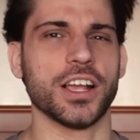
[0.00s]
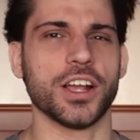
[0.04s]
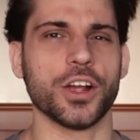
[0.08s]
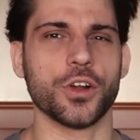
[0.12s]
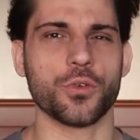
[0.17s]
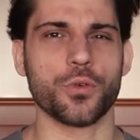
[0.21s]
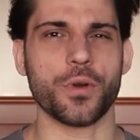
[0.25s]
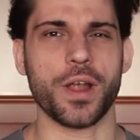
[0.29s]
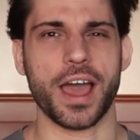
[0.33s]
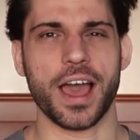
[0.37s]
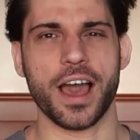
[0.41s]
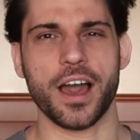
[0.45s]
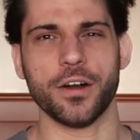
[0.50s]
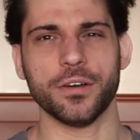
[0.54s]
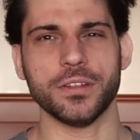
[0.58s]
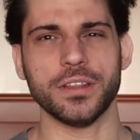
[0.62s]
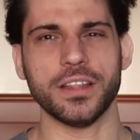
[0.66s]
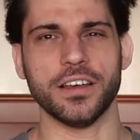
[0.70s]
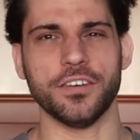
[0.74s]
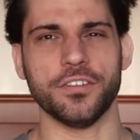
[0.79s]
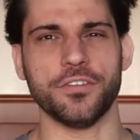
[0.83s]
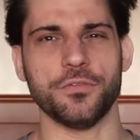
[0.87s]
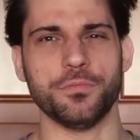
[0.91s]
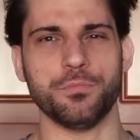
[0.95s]

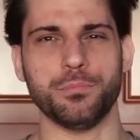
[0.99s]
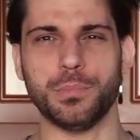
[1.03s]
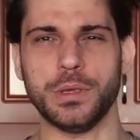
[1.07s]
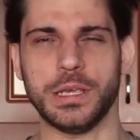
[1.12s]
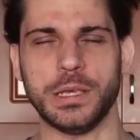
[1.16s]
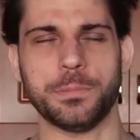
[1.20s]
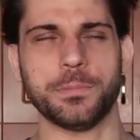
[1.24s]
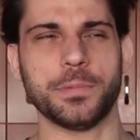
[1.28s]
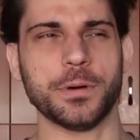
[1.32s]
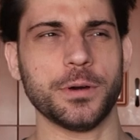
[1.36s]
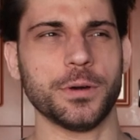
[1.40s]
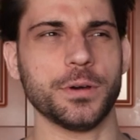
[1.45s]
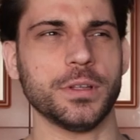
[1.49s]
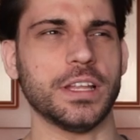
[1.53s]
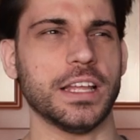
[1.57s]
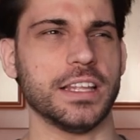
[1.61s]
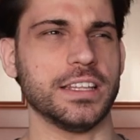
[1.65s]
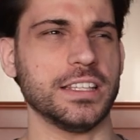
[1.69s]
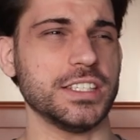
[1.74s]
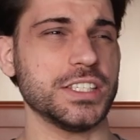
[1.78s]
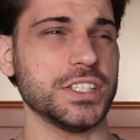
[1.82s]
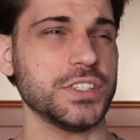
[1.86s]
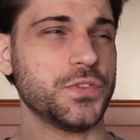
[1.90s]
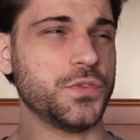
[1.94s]
crowd of people
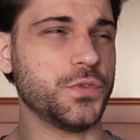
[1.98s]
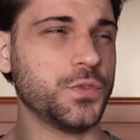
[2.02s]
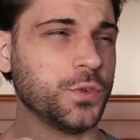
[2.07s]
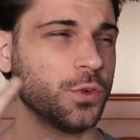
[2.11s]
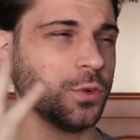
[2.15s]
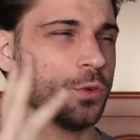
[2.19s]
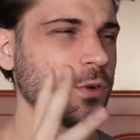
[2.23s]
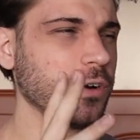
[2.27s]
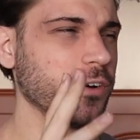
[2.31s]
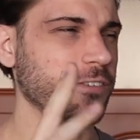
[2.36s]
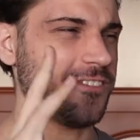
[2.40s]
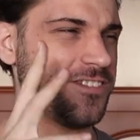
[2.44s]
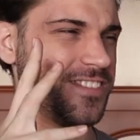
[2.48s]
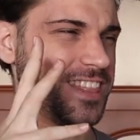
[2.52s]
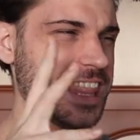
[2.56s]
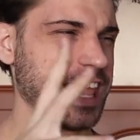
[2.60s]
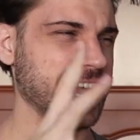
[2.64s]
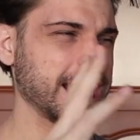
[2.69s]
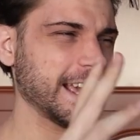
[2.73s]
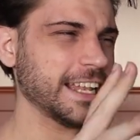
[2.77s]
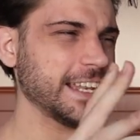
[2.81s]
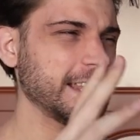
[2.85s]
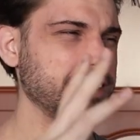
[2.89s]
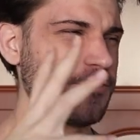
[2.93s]
that is full of
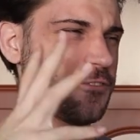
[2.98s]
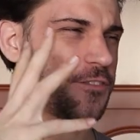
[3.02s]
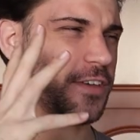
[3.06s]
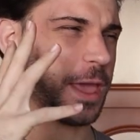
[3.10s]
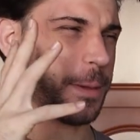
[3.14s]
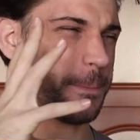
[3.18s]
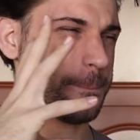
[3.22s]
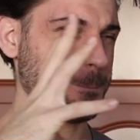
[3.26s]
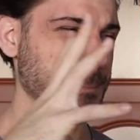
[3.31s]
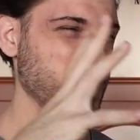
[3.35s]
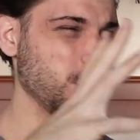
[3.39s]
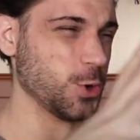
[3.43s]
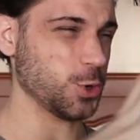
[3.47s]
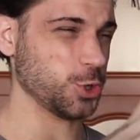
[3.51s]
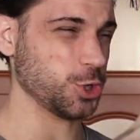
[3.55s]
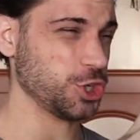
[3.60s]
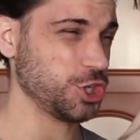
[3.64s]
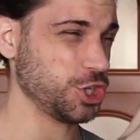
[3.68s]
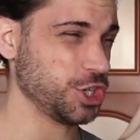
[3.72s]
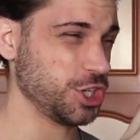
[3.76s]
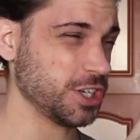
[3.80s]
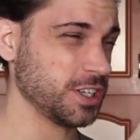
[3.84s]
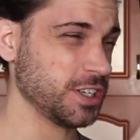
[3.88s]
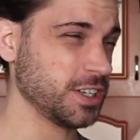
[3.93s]
negative
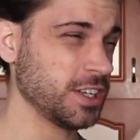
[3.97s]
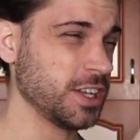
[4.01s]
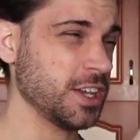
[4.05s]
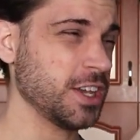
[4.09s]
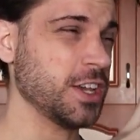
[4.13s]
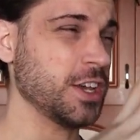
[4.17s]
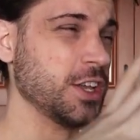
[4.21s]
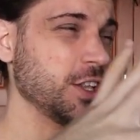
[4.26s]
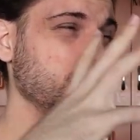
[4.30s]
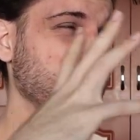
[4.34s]
emotion